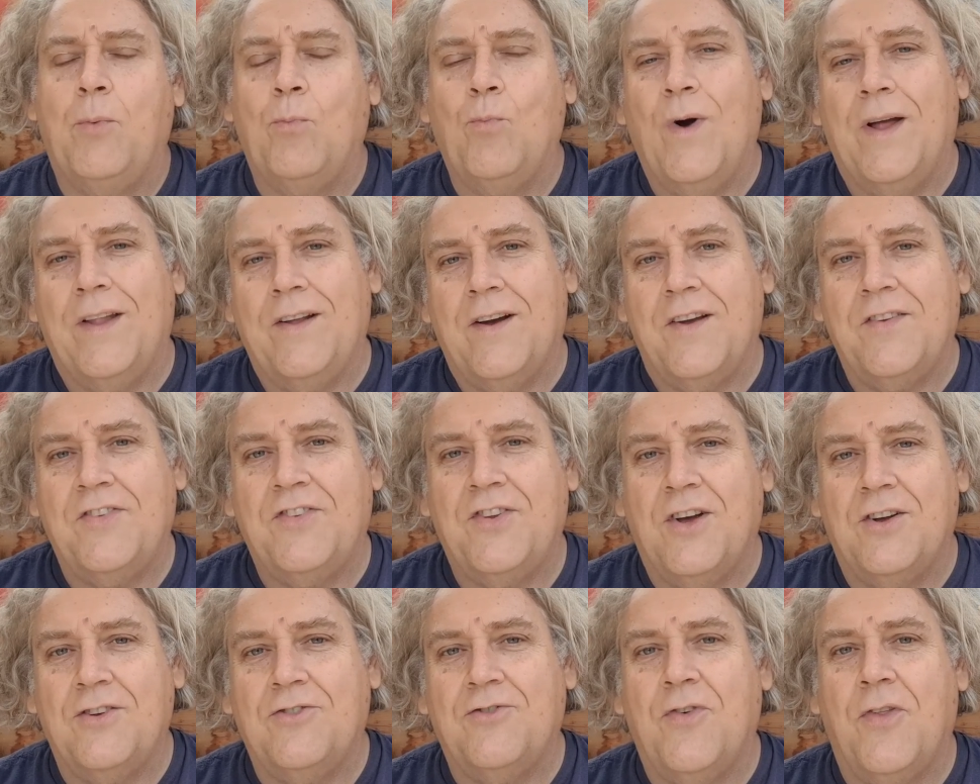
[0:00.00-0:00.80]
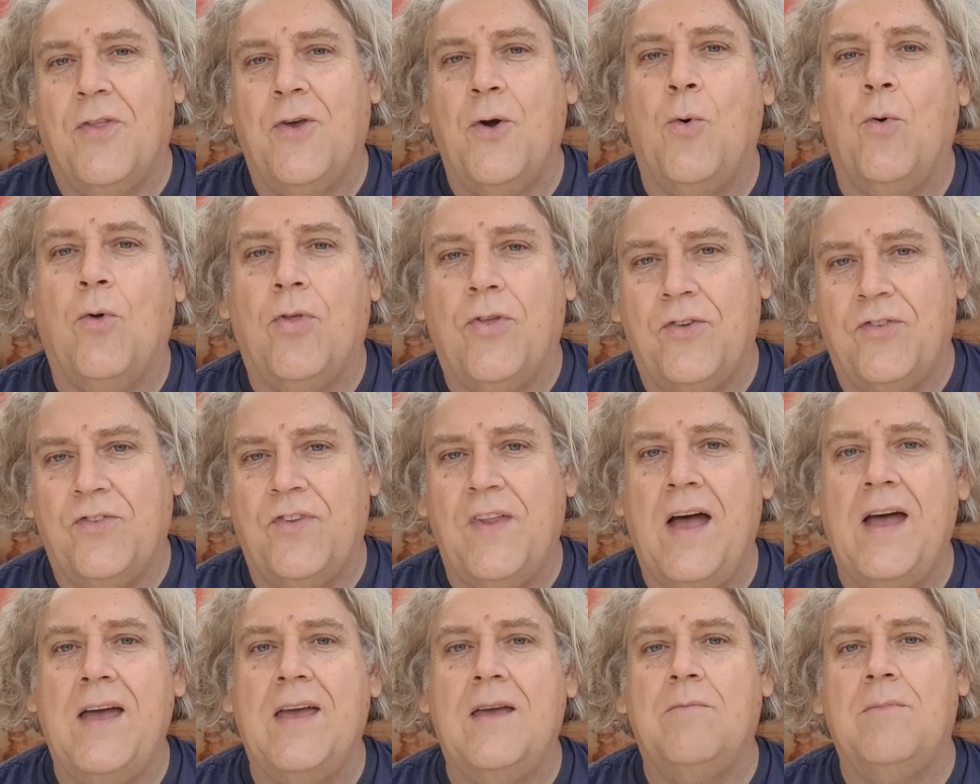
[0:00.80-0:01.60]
when I searched for the author's
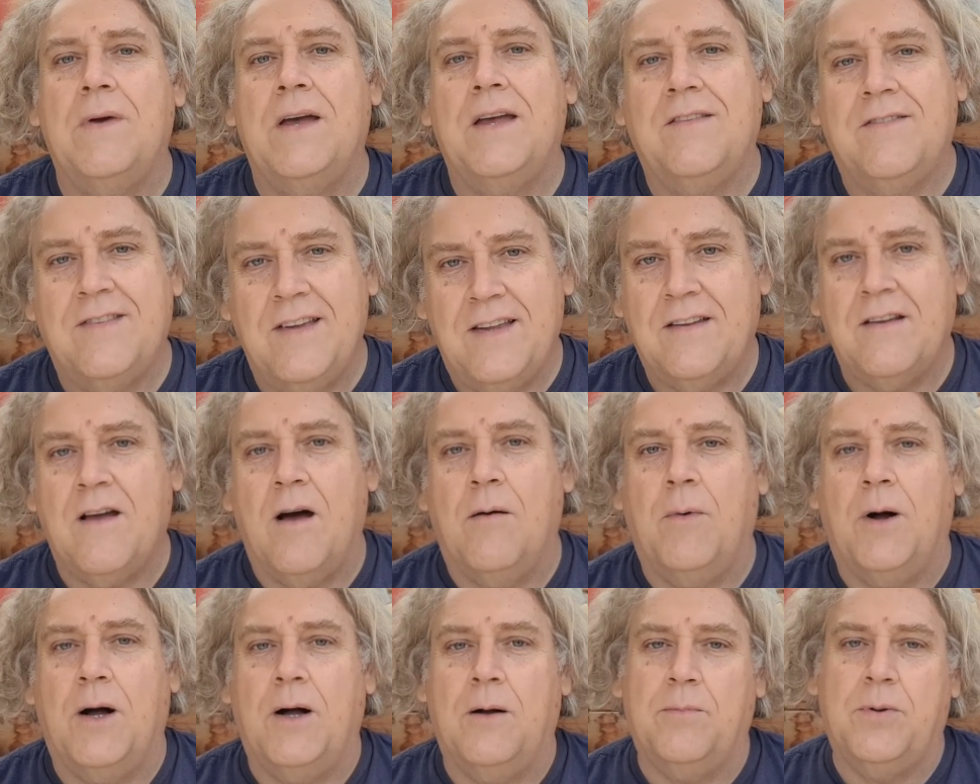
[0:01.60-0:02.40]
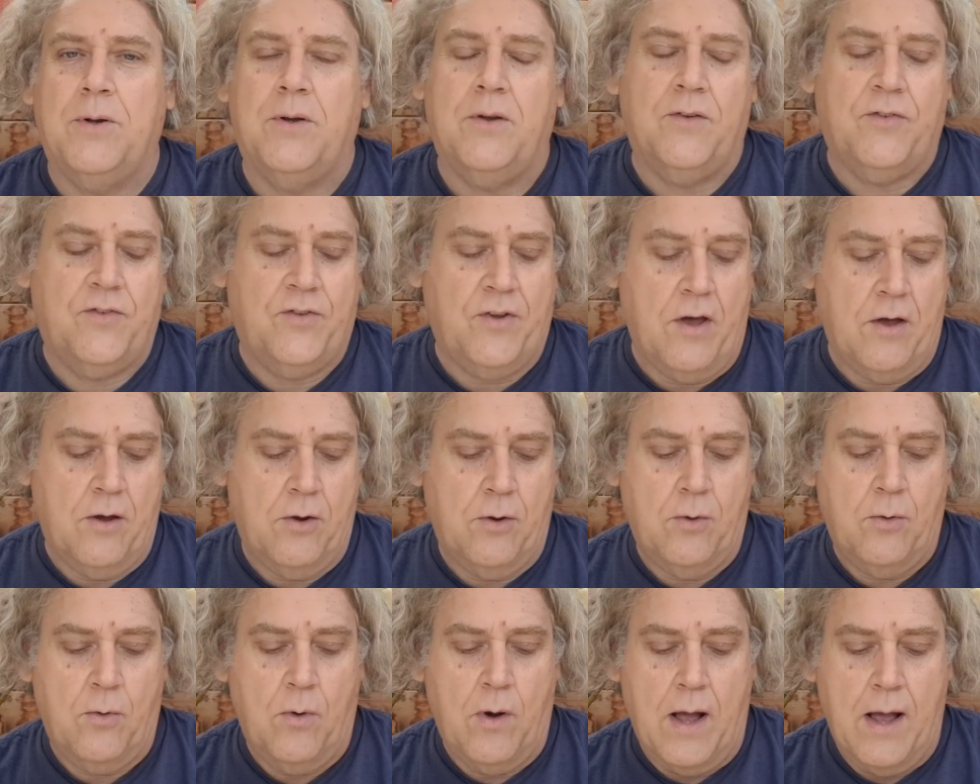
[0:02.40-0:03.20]
name, it did come up.
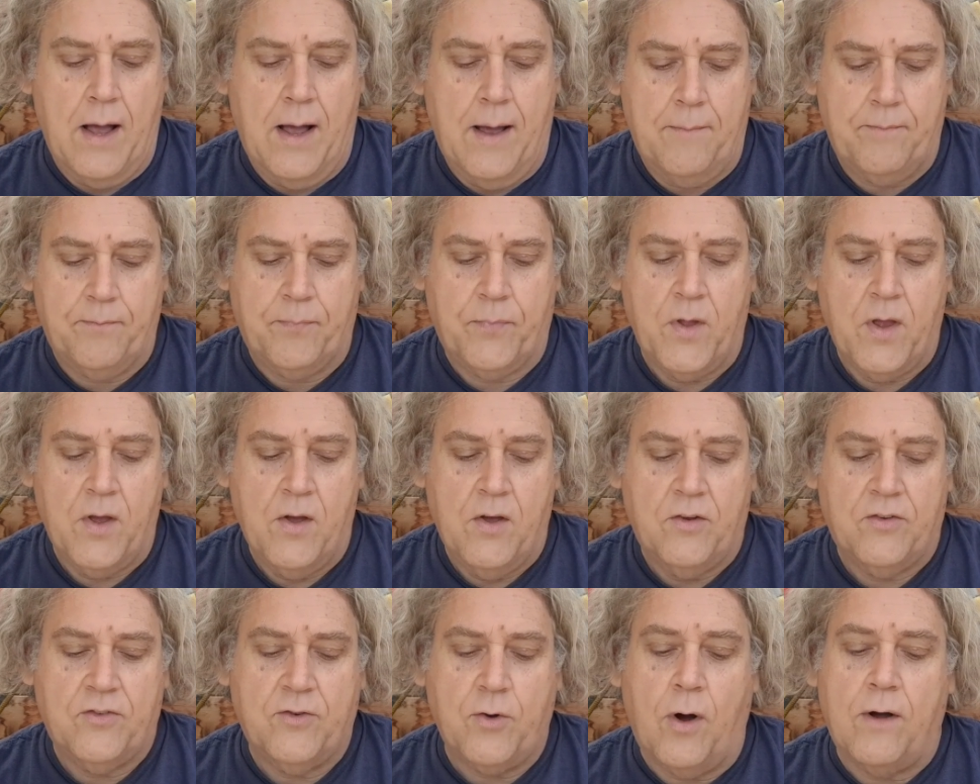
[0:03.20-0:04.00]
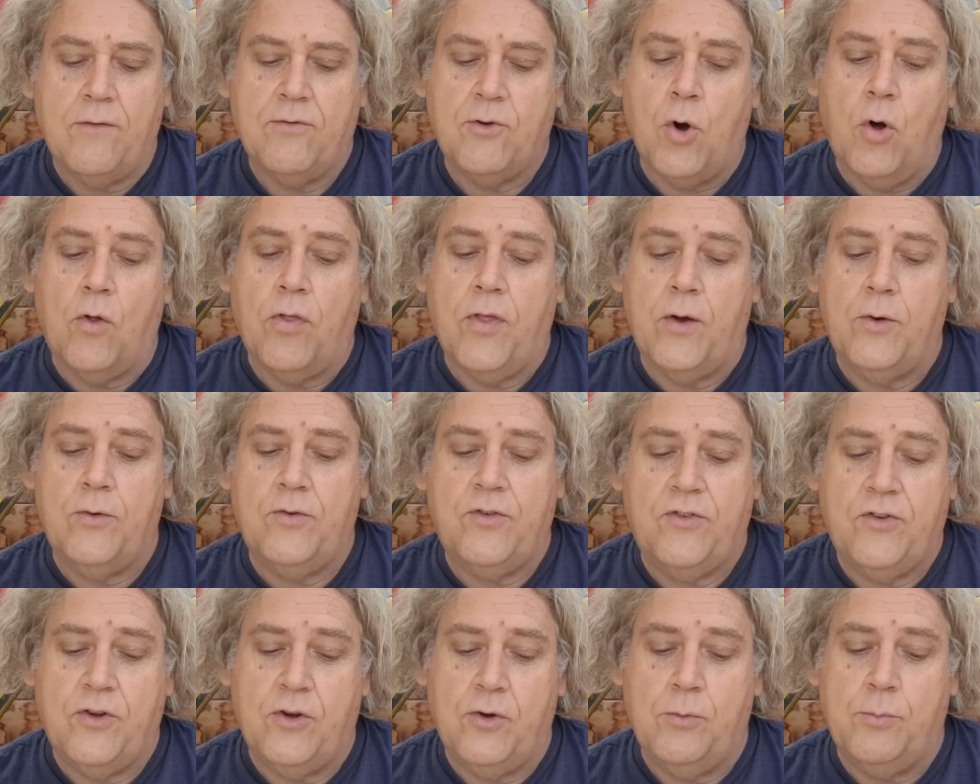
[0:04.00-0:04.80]
So I've got
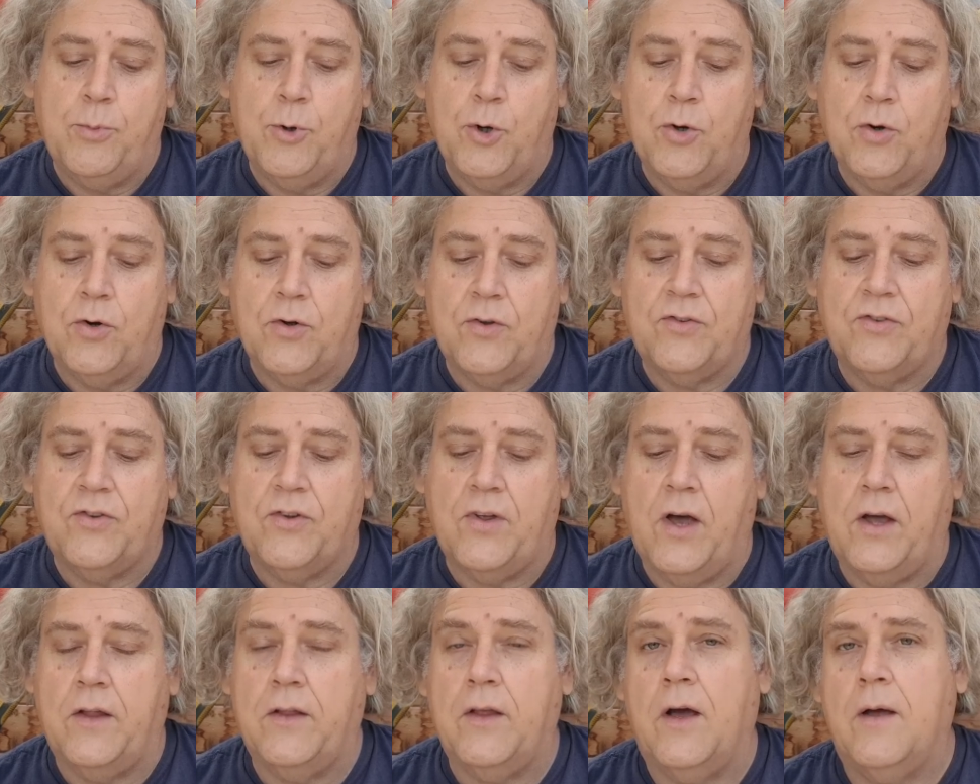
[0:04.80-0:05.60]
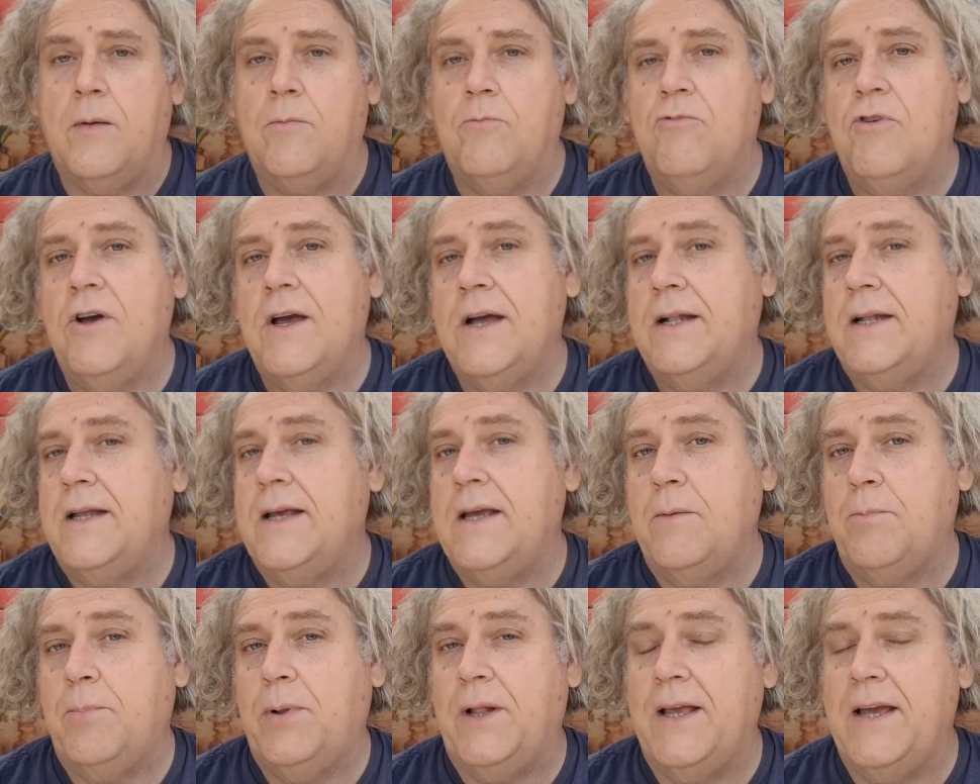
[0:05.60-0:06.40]
those two books and I'm
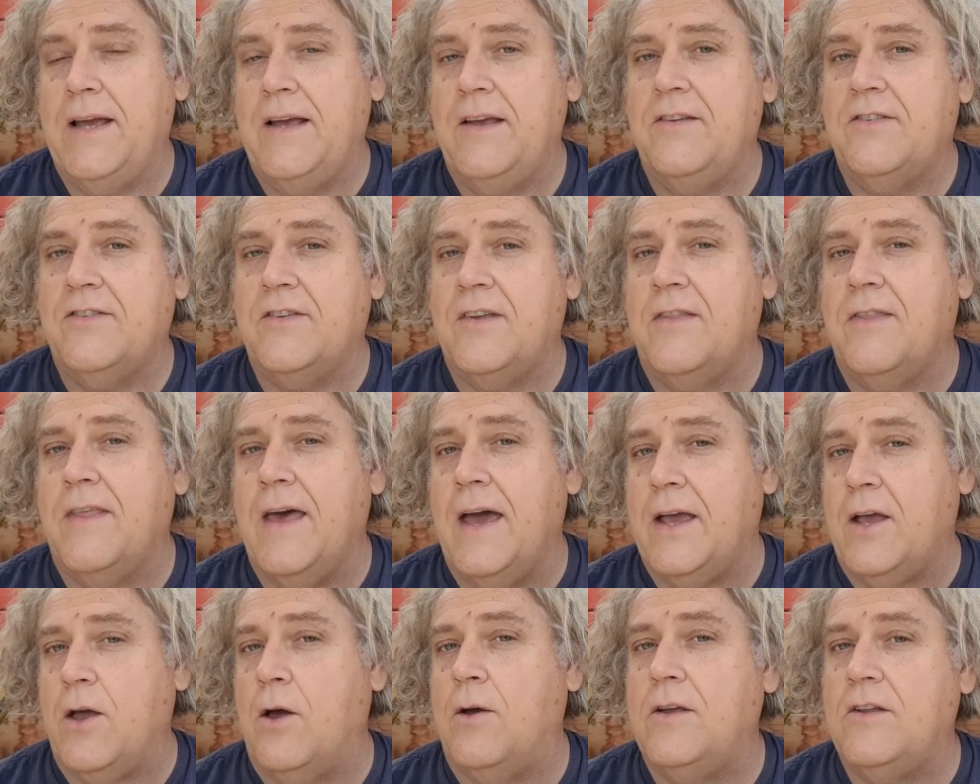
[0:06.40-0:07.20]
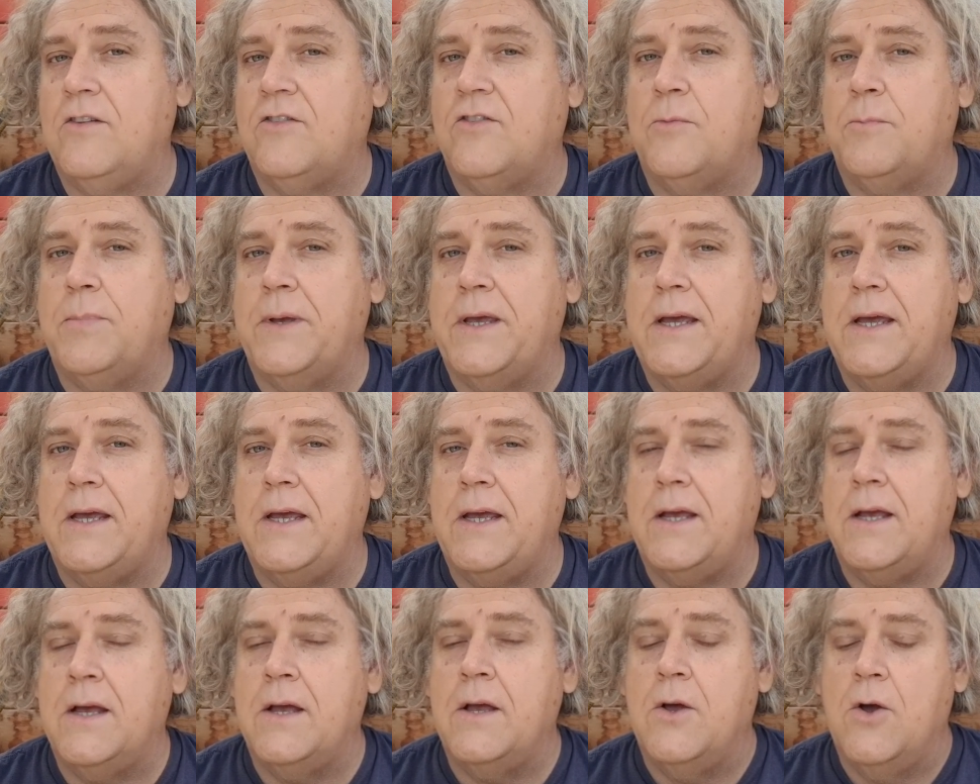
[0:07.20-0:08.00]
really pleased. They're going to
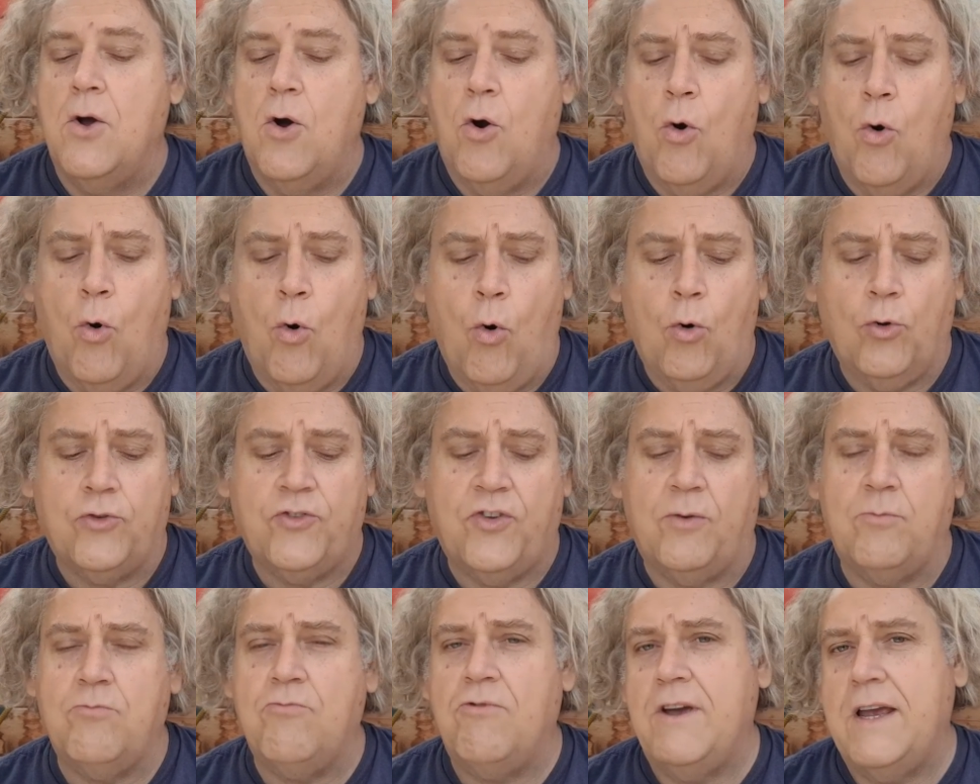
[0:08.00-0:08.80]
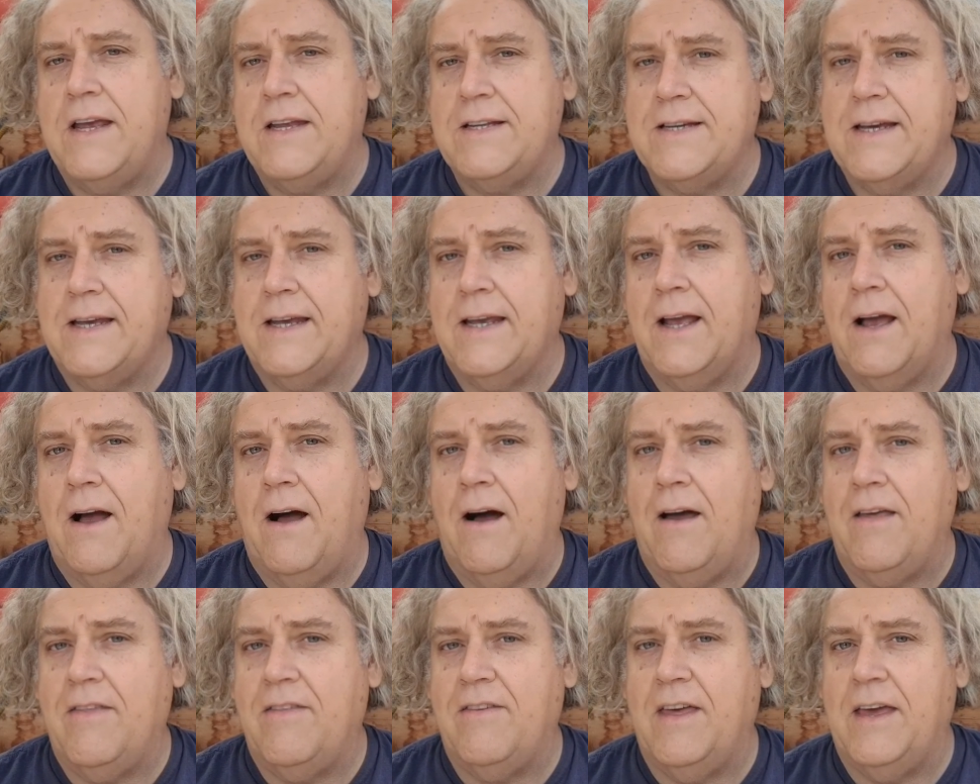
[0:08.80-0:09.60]
be autumn reading,
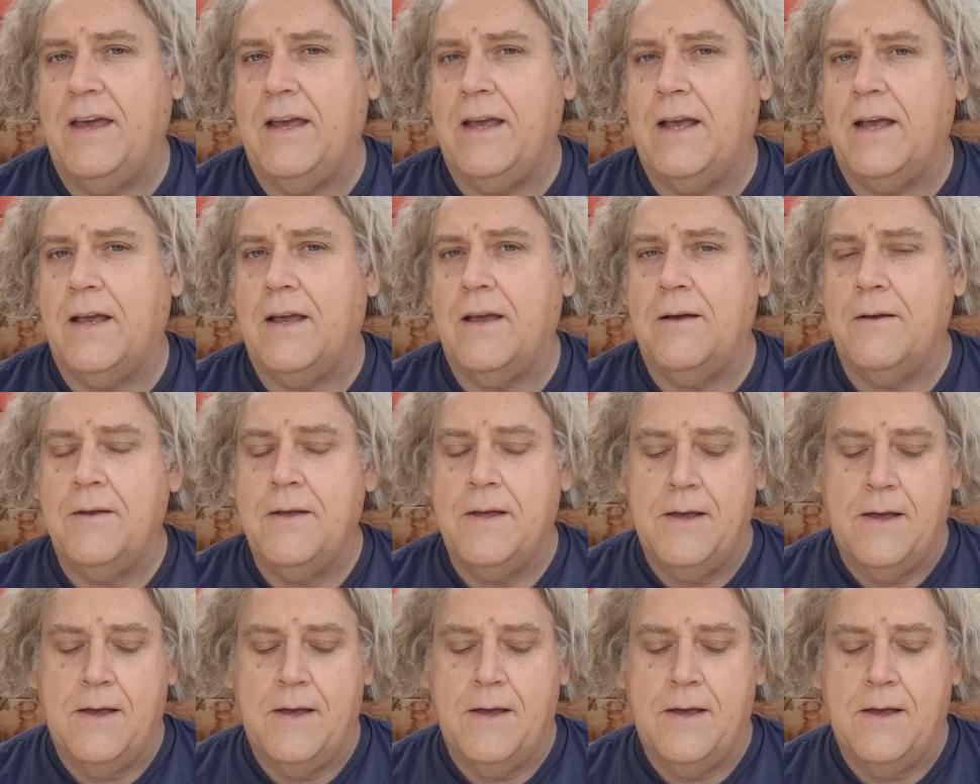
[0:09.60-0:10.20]
I think.